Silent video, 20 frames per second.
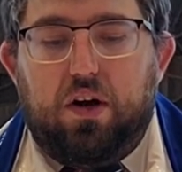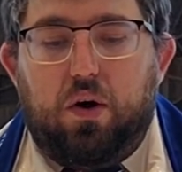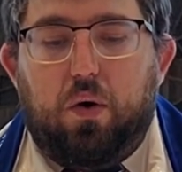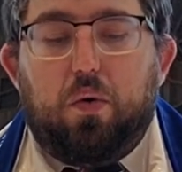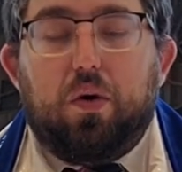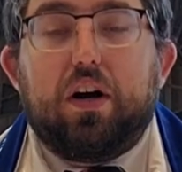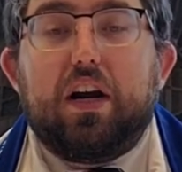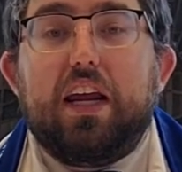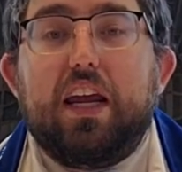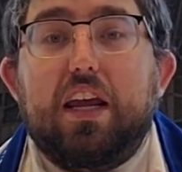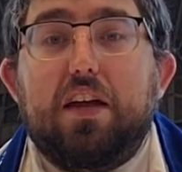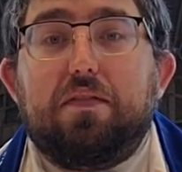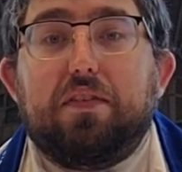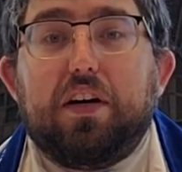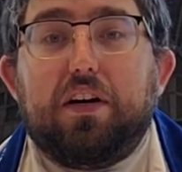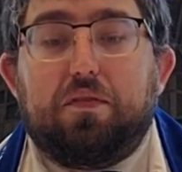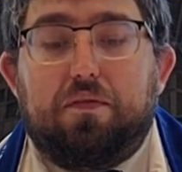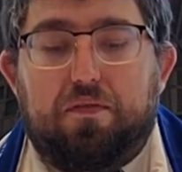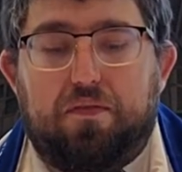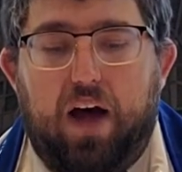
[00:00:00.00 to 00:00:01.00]
or even
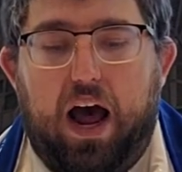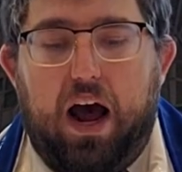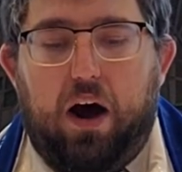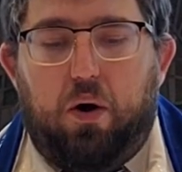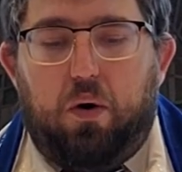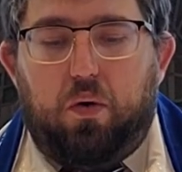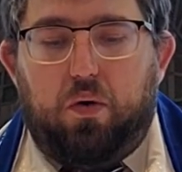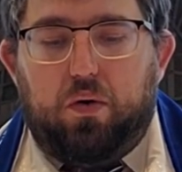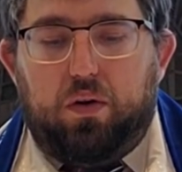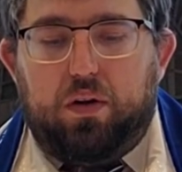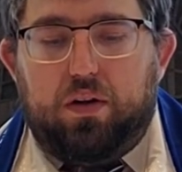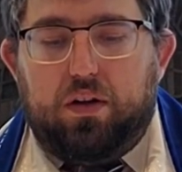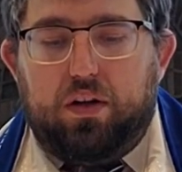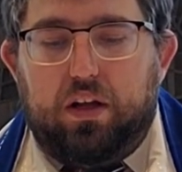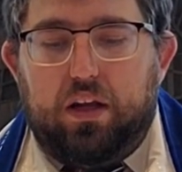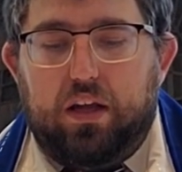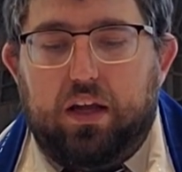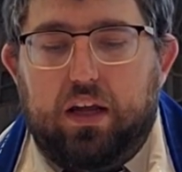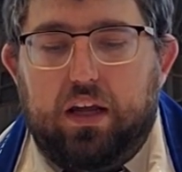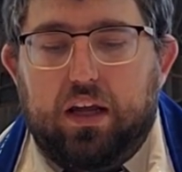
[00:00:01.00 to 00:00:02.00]
a vowel,
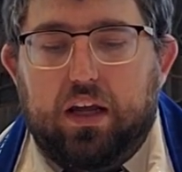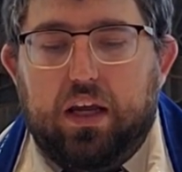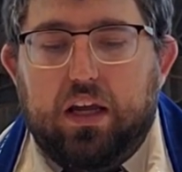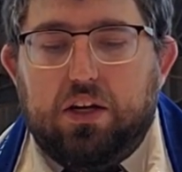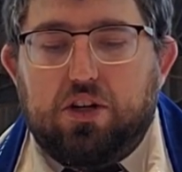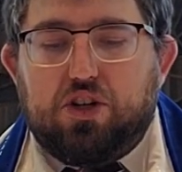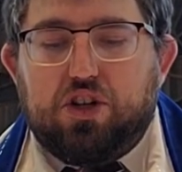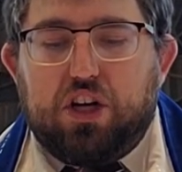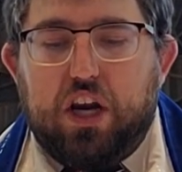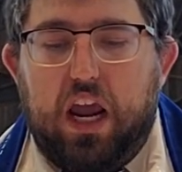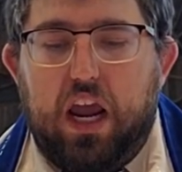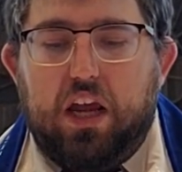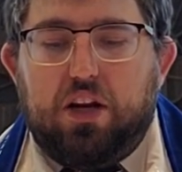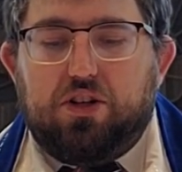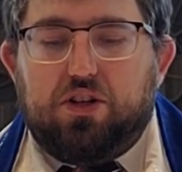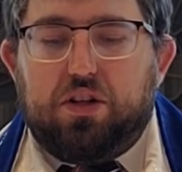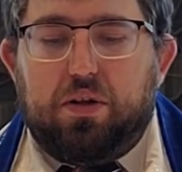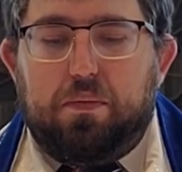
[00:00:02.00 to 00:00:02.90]
can change